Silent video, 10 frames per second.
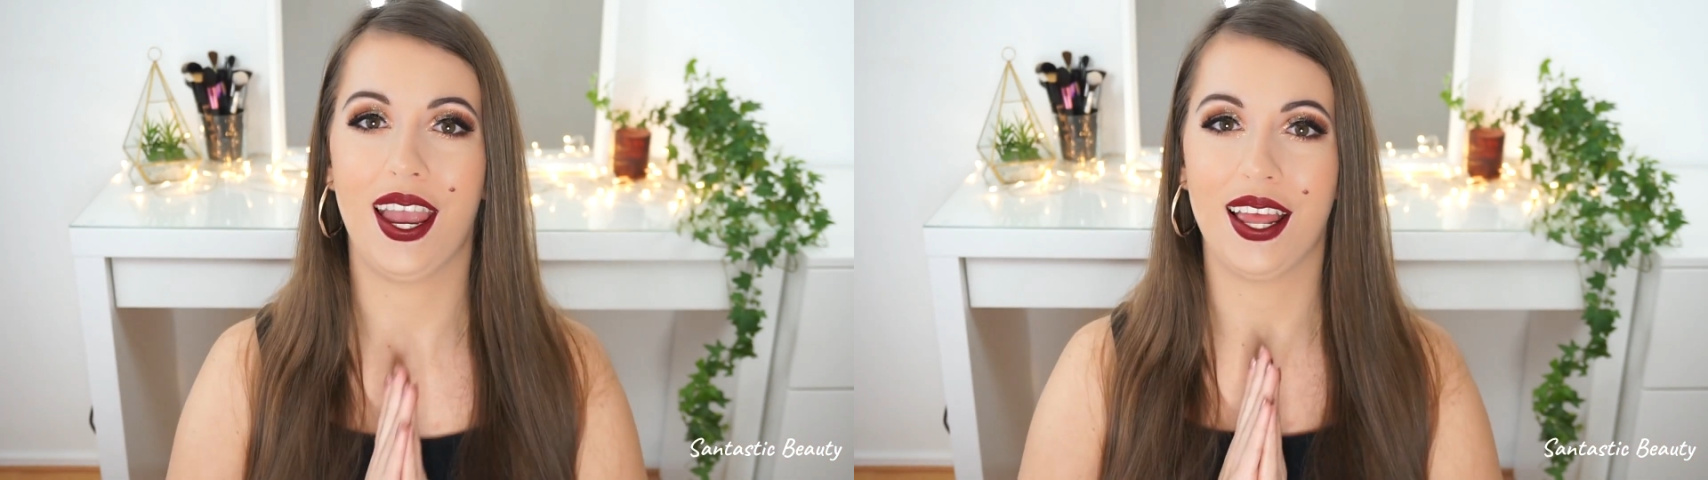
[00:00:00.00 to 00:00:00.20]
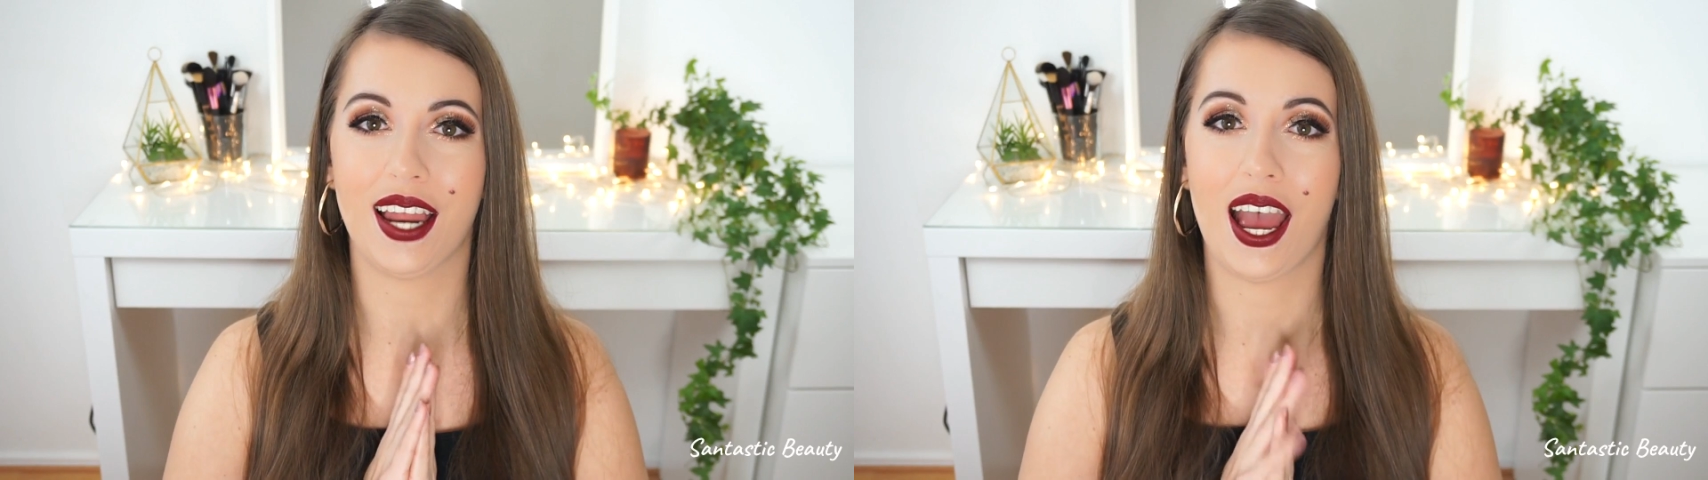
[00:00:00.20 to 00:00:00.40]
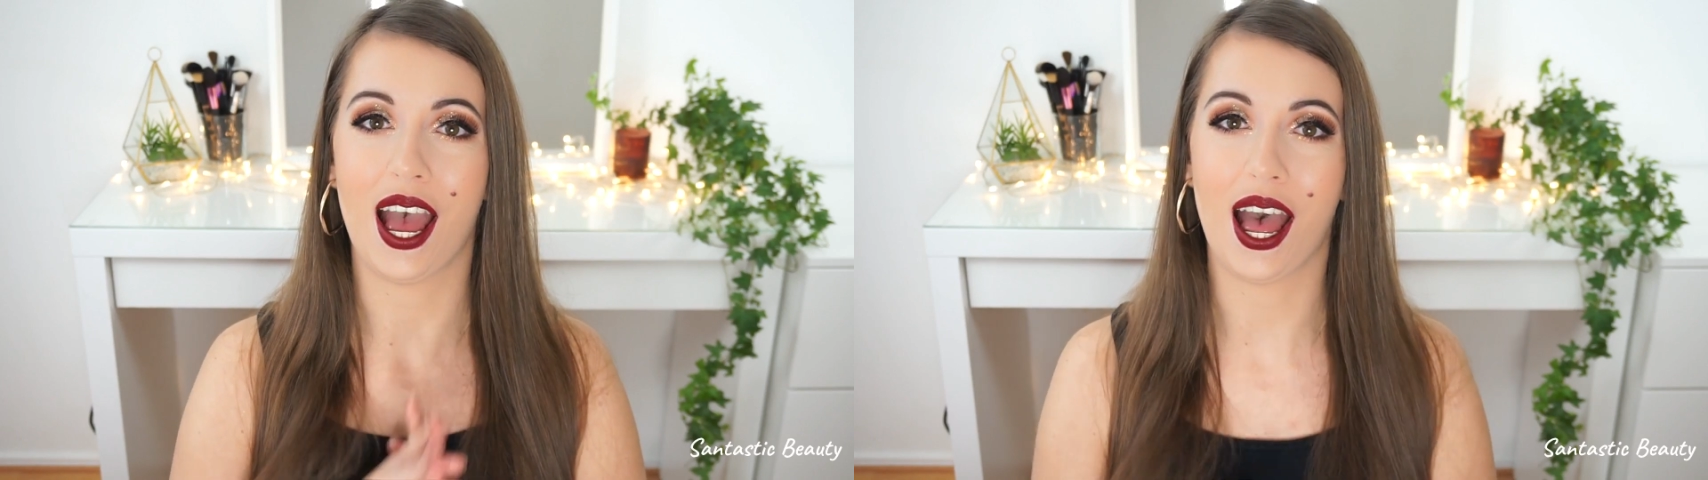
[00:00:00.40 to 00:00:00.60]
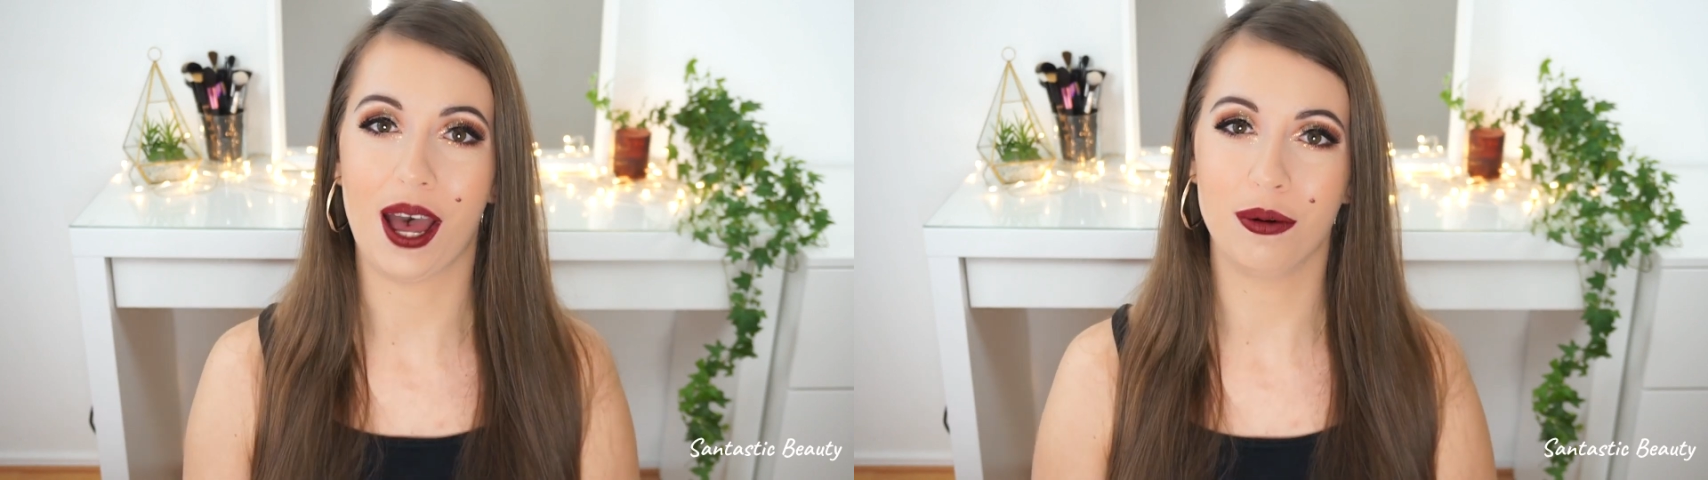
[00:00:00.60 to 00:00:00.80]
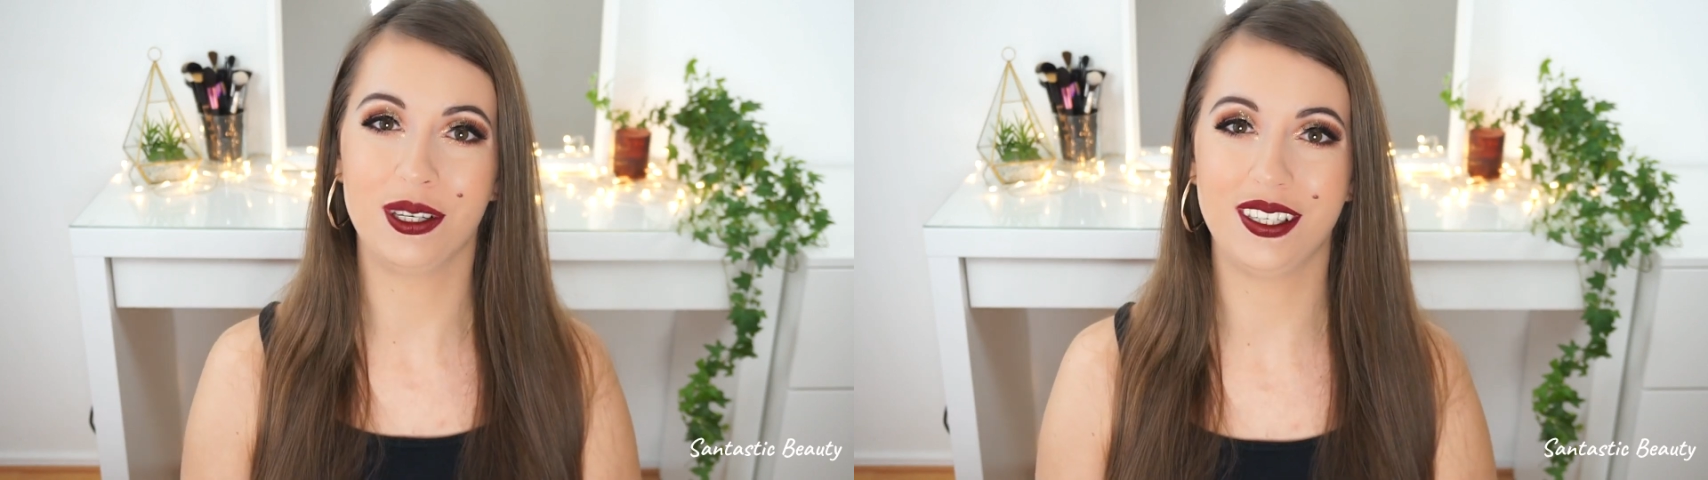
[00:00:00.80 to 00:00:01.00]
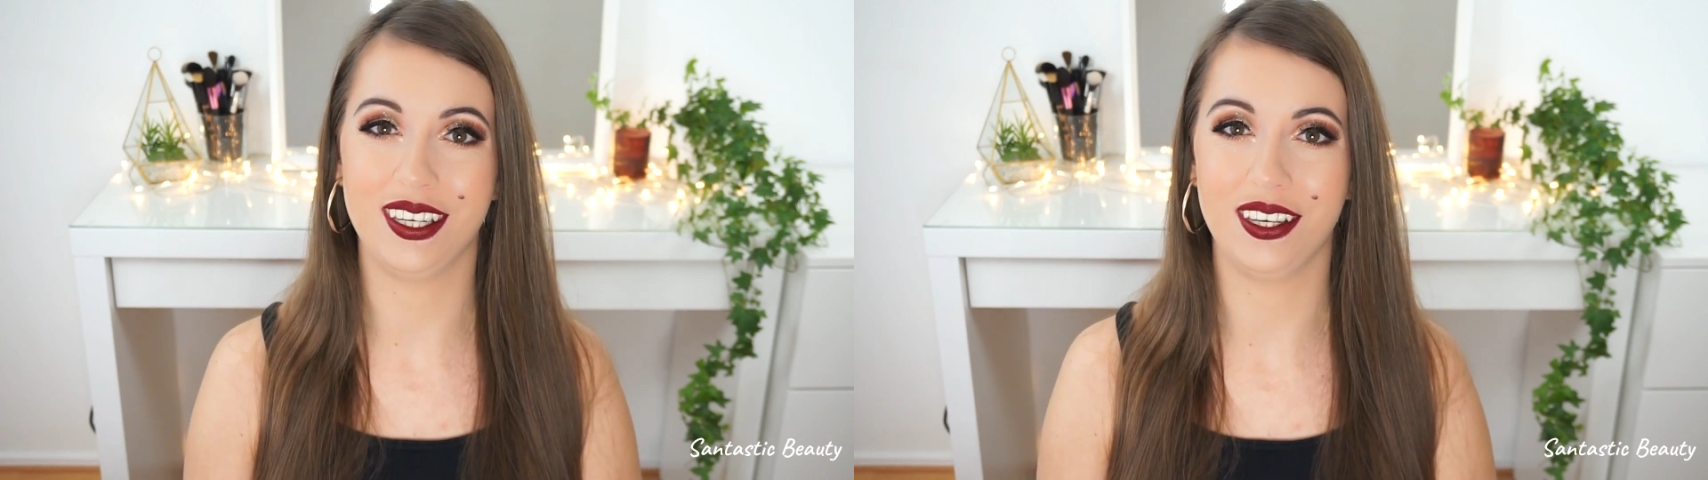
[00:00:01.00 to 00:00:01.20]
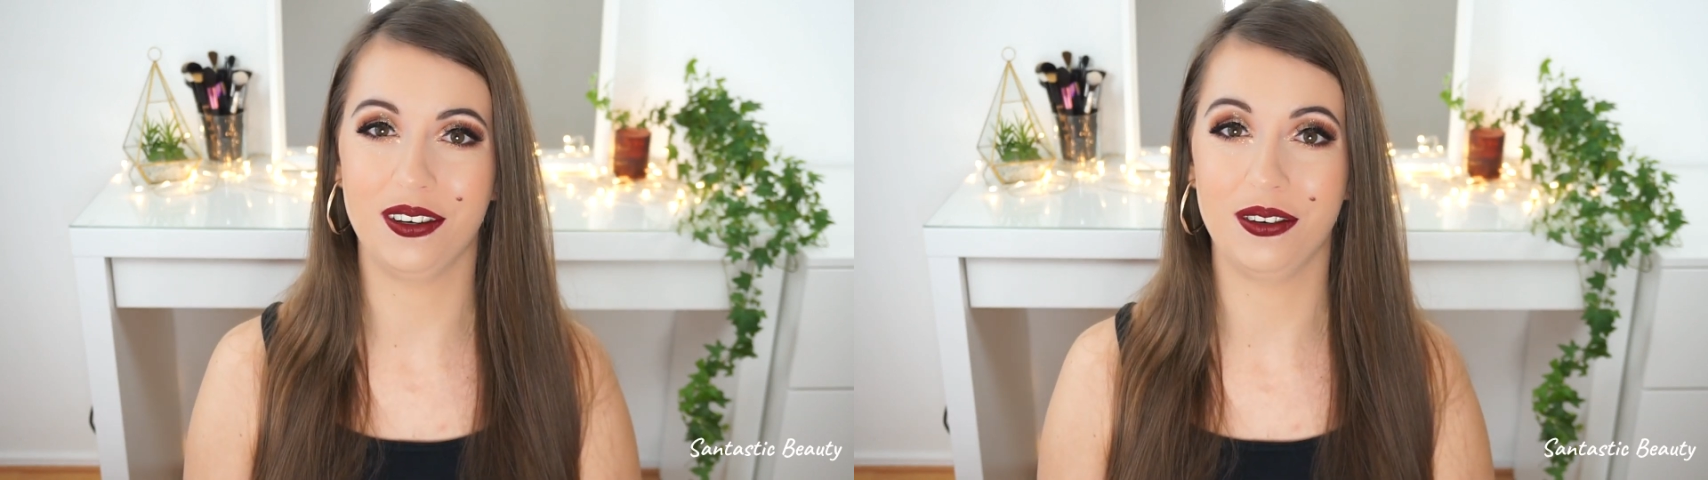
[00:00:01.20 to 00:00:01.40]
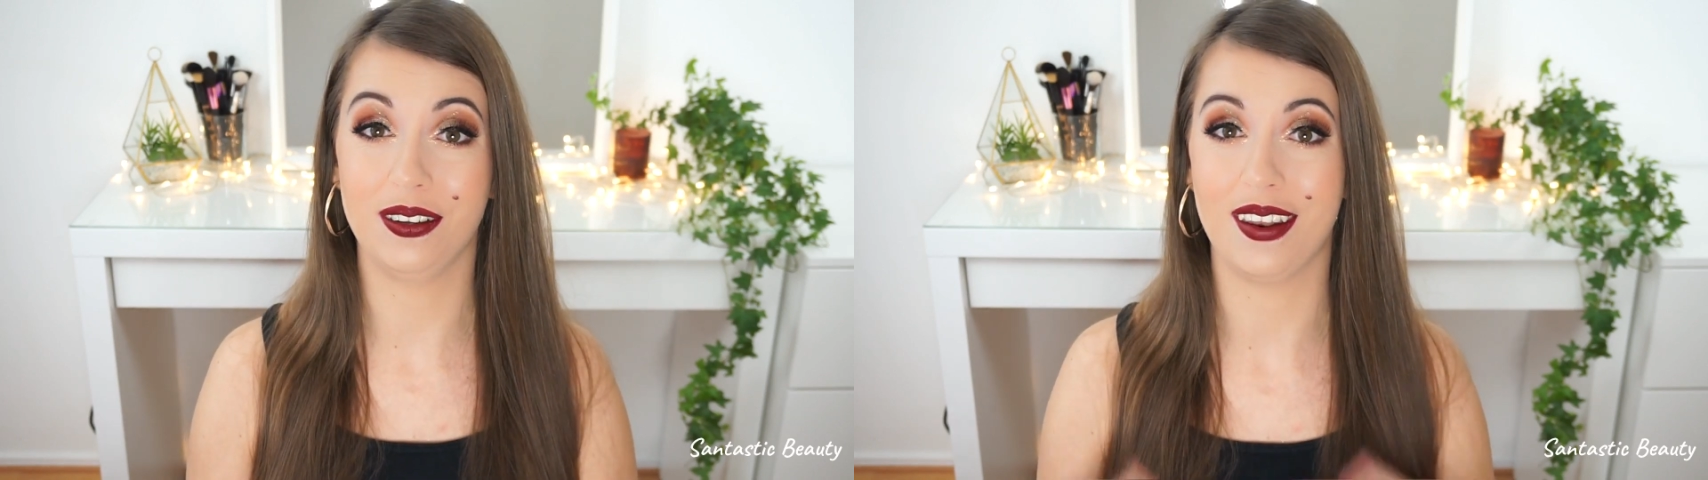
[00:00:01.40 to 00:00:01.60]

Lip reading: and I will see you